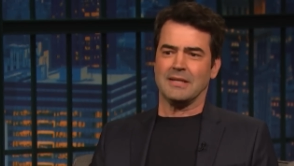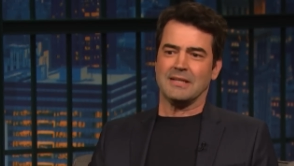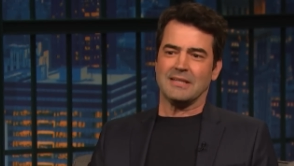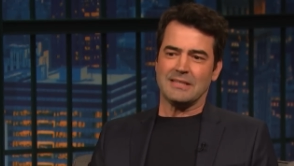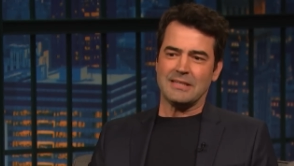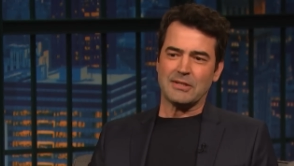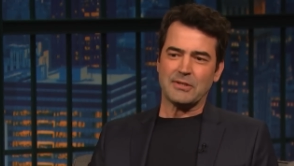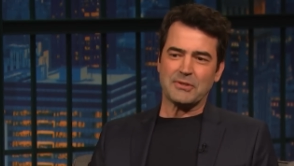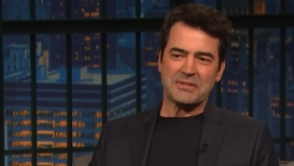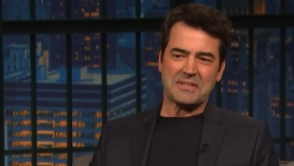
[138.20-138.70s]

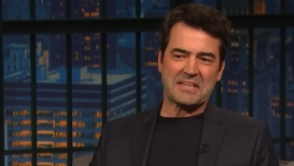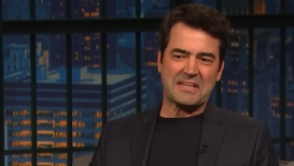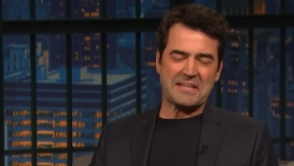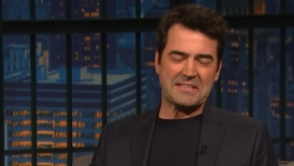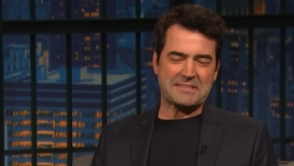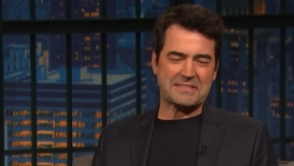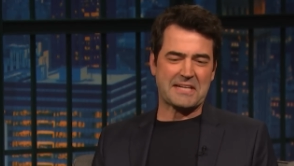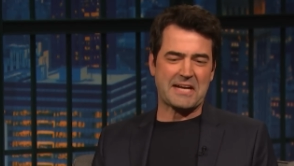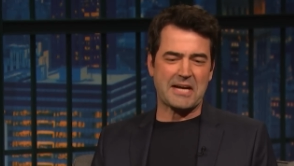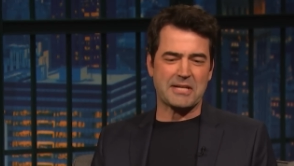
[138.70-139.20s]
you know the
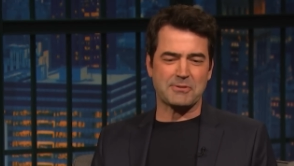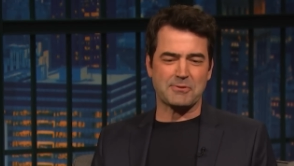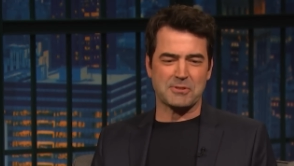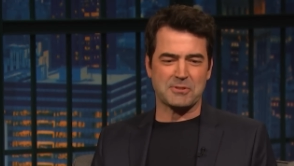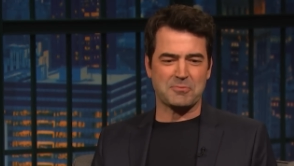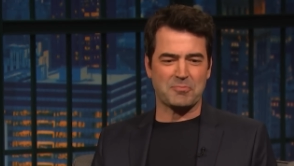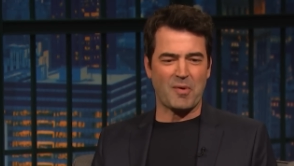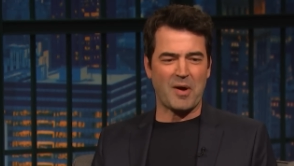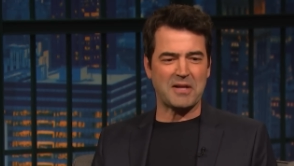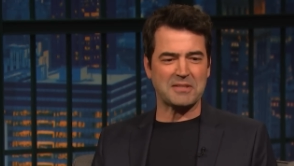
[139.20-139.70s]
kids kind of
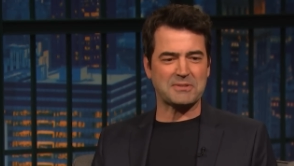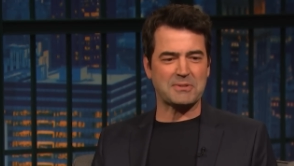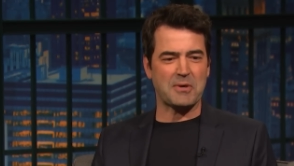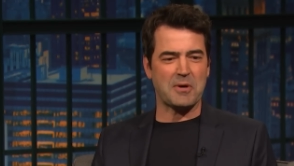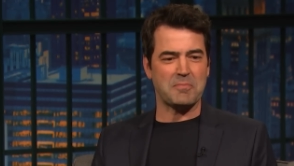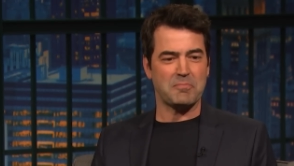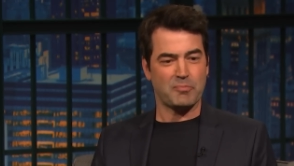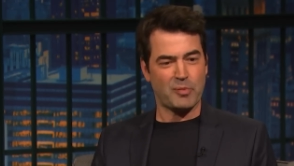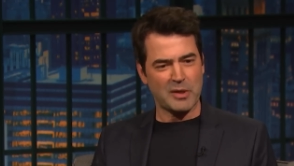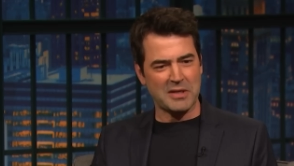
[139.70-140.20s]
respond to
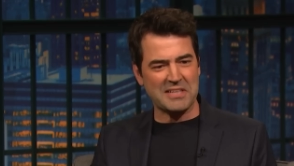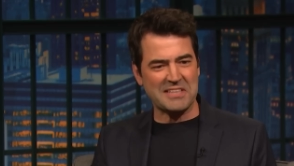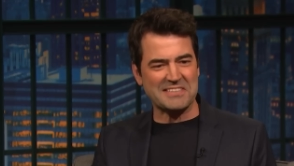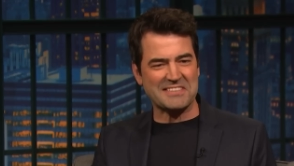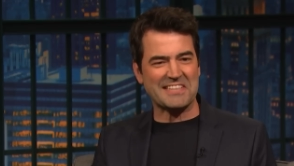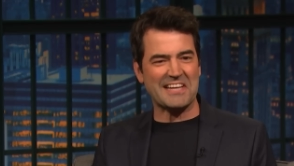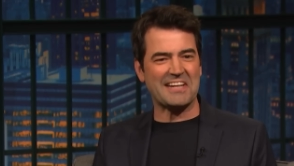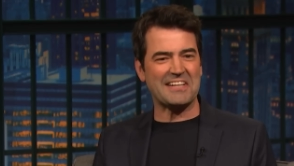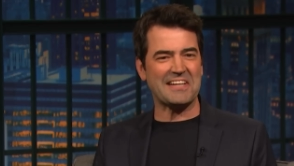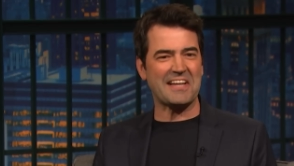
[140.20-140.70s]
it but it
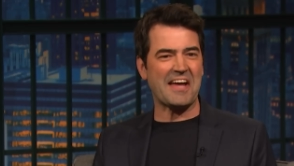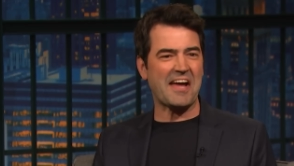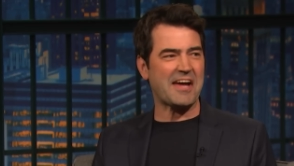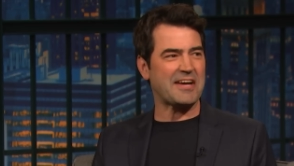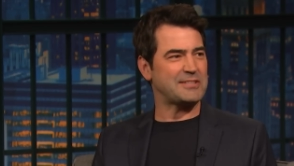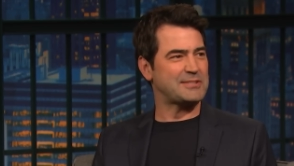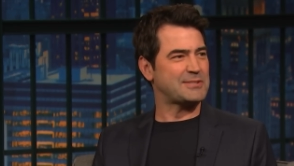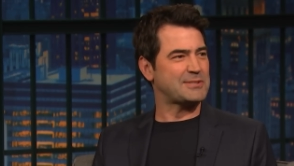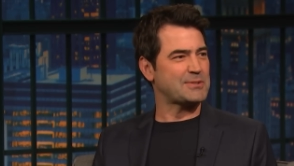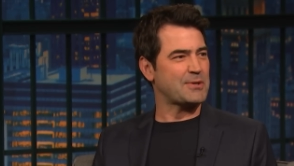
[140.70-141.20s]
is
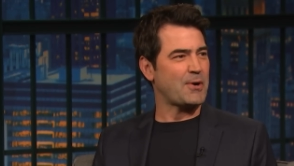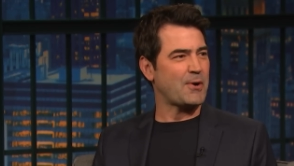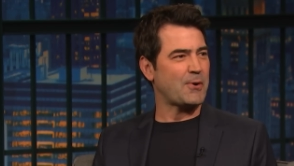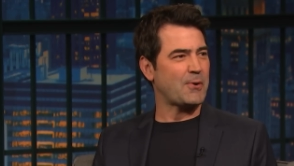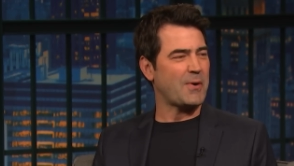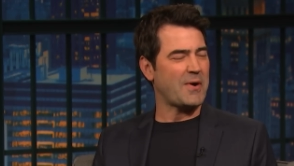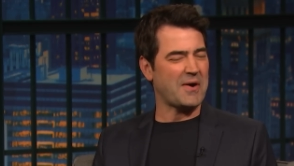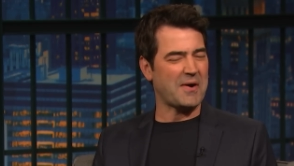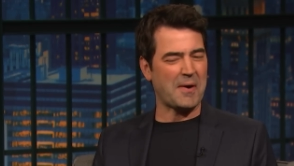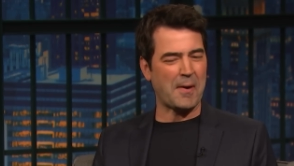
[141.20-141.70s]
la
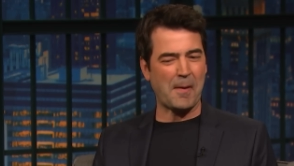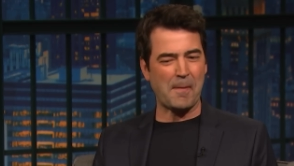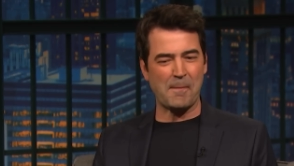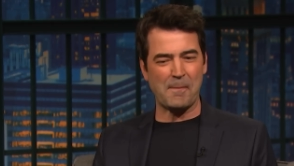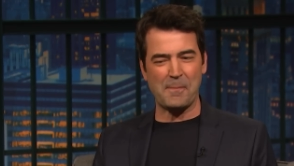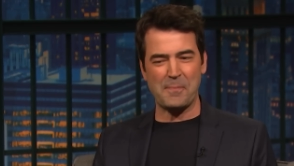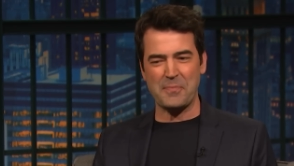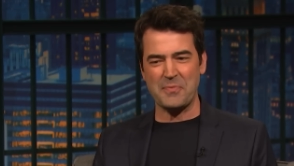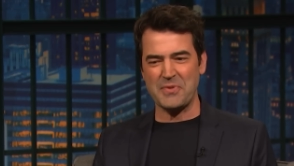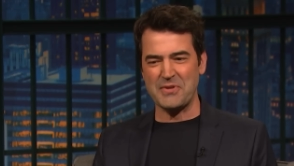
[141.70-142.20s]
so
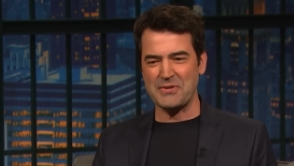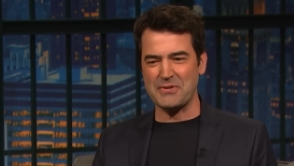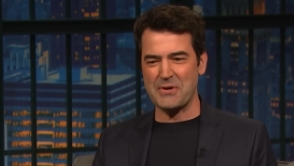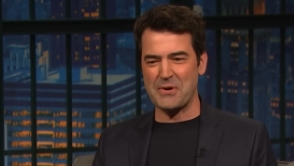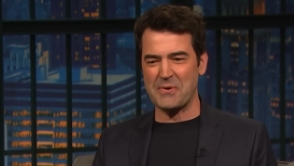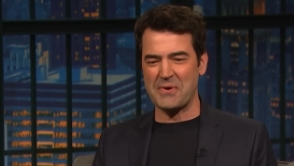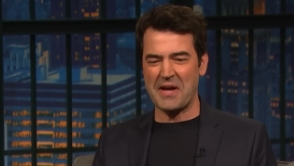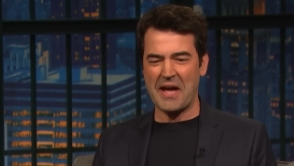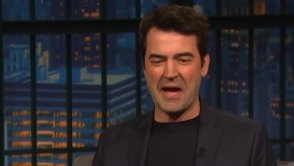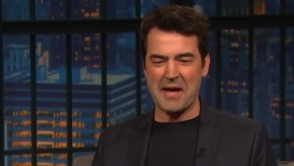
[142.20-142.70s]
um, you
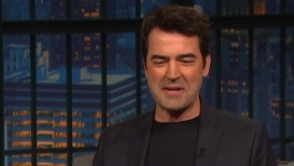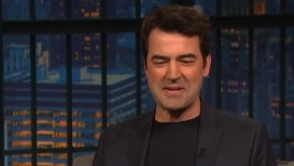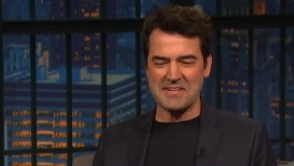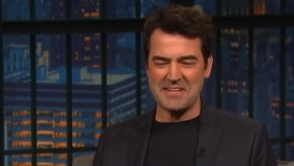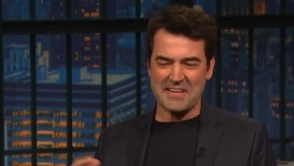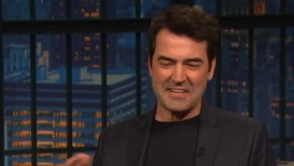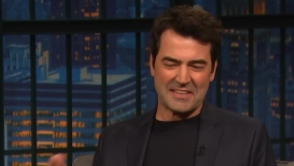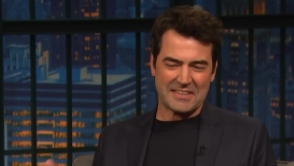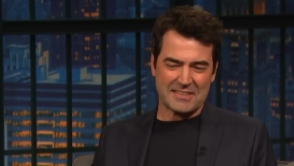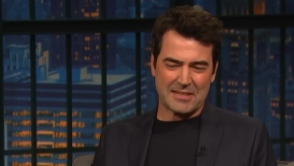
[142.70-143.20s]
know at
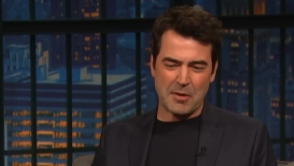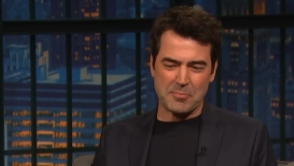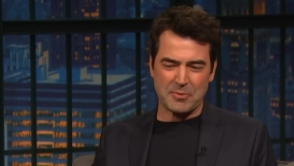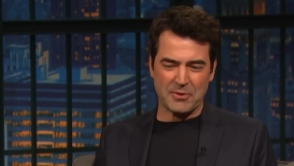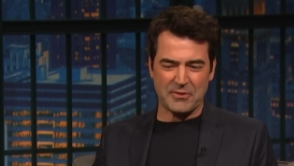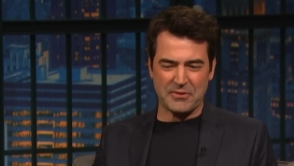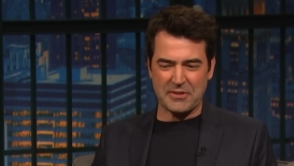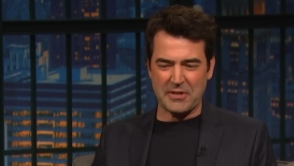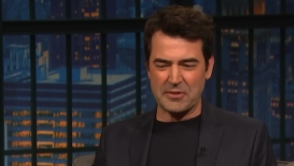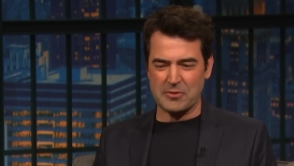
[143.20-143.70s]
uh, a couple
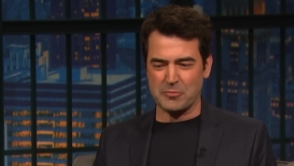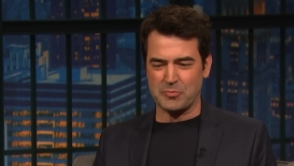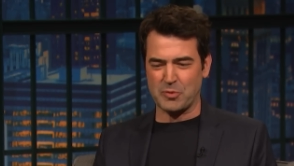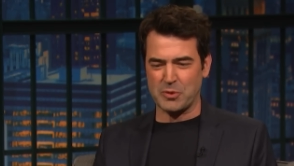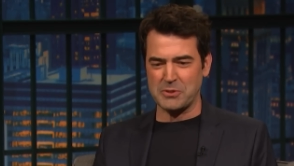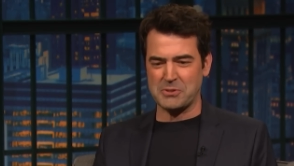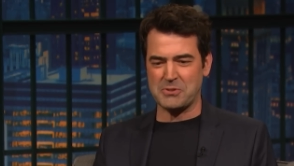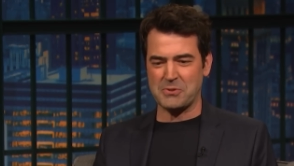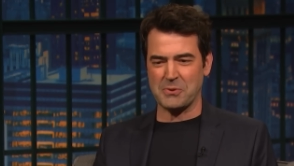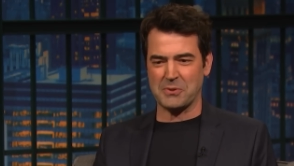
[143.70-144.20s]
of the other
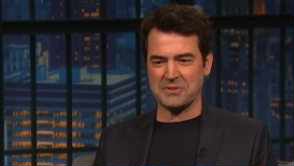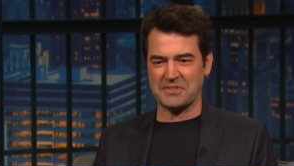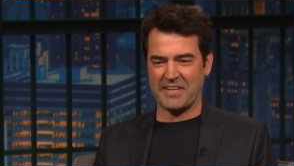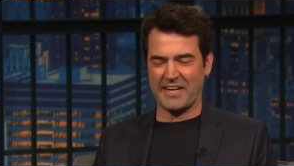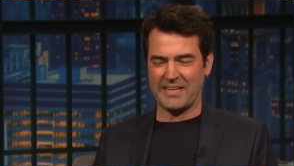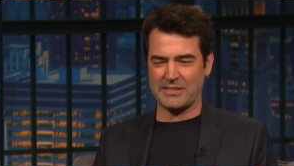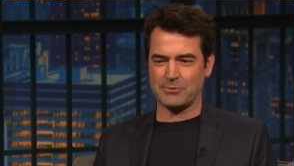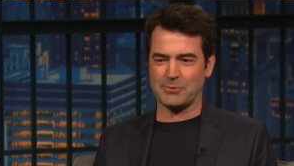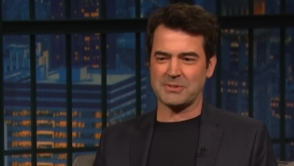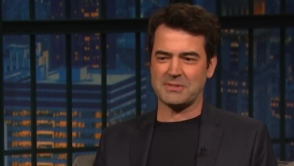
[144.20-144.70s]
preschool
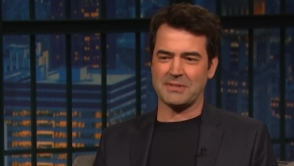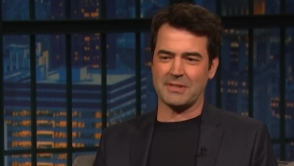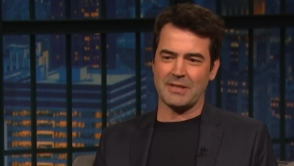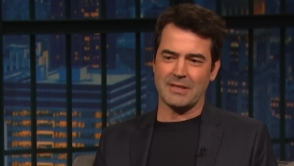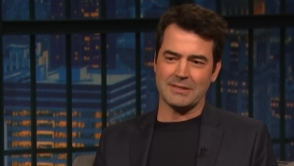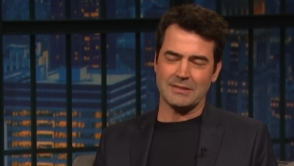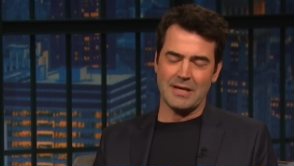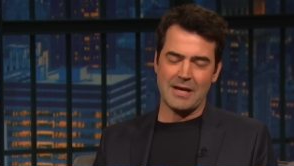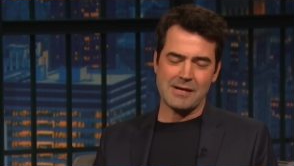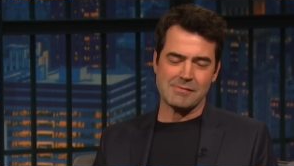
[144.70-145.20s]
dads were
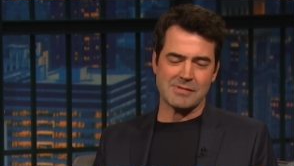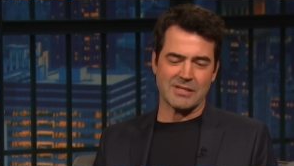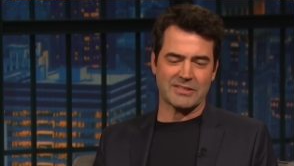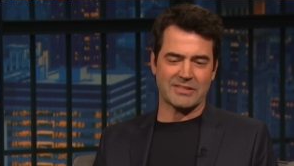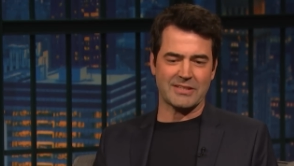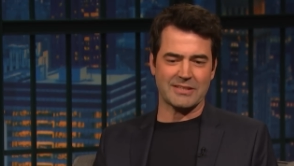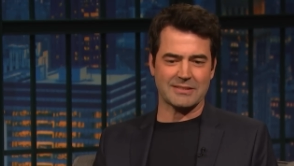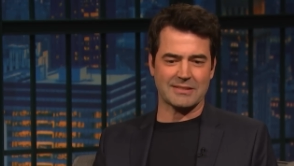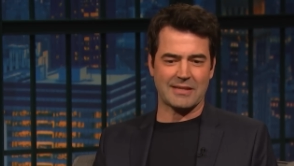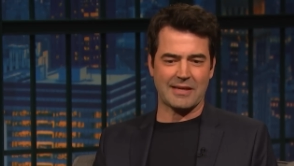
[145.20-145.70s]
saying yeah my
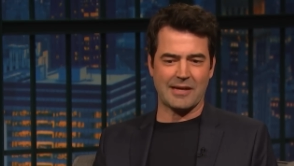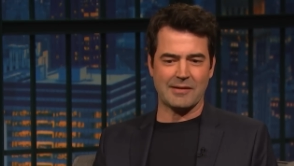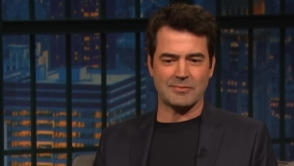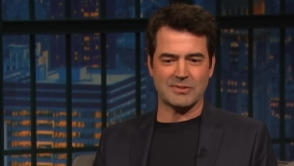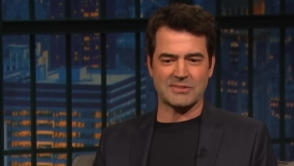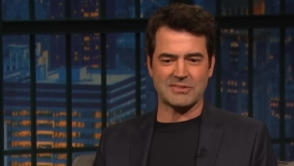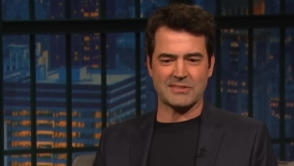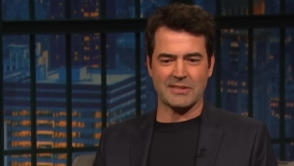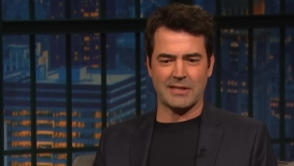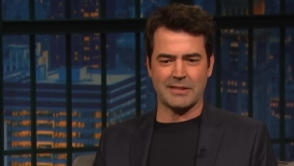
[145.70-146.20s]
kid came
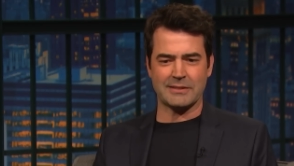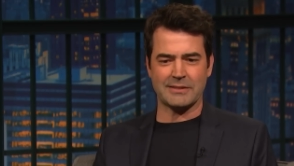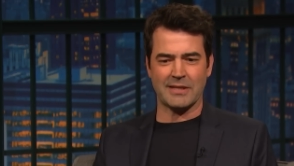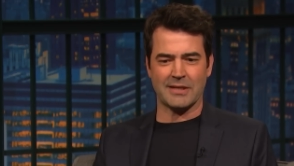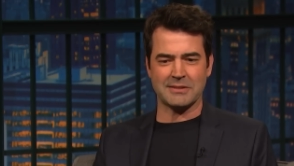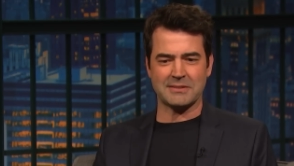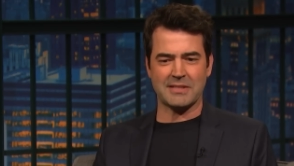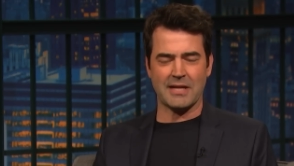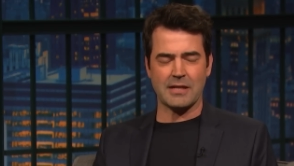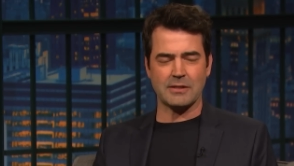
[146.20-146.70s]
and said
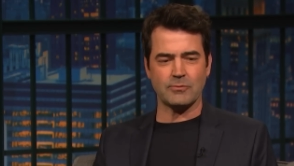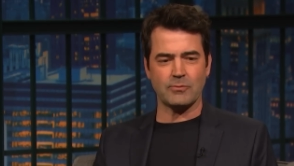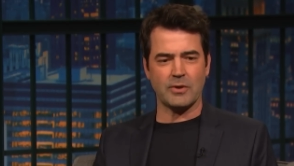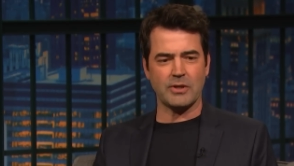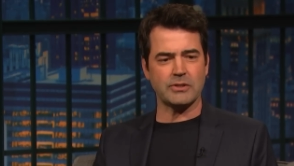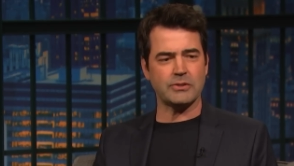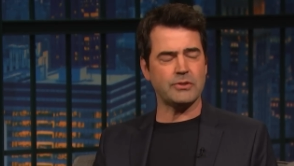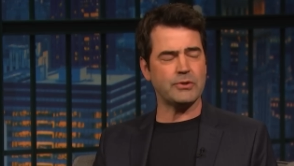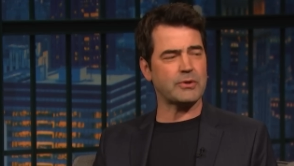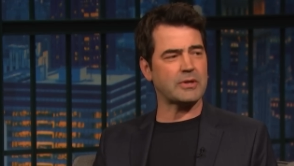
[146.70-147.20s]
uh, daddy when
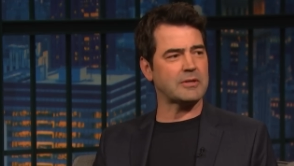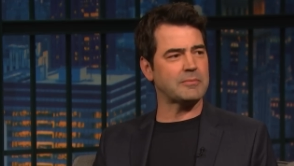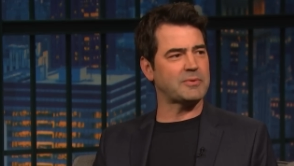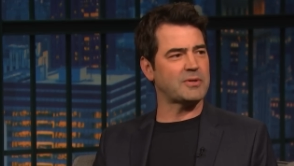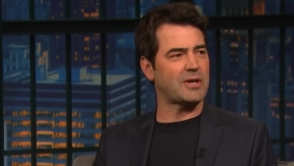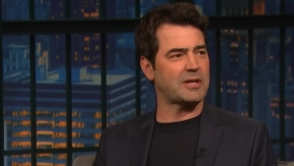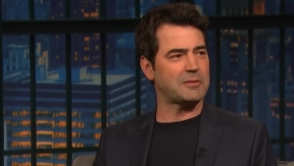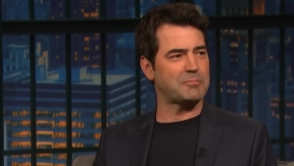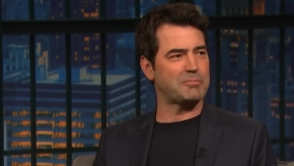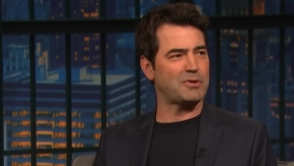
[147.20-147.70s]
are you going to be
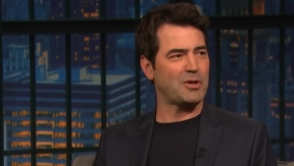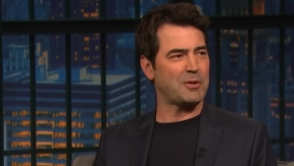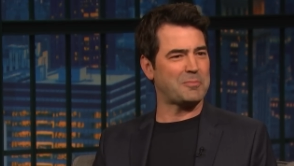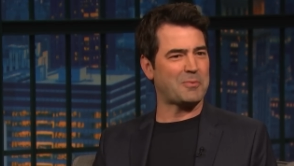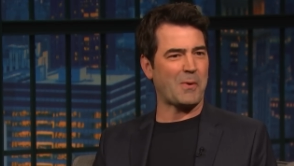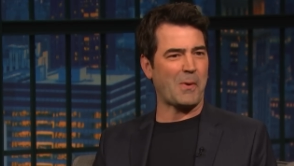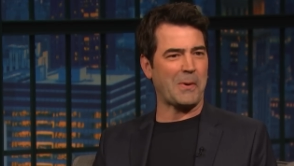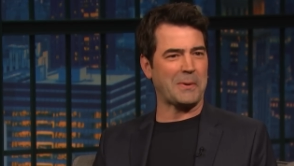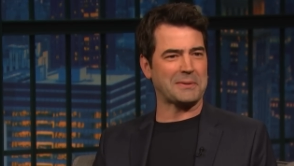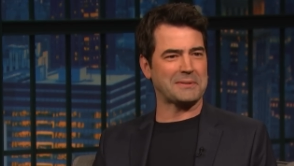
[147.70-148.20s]
on a billboard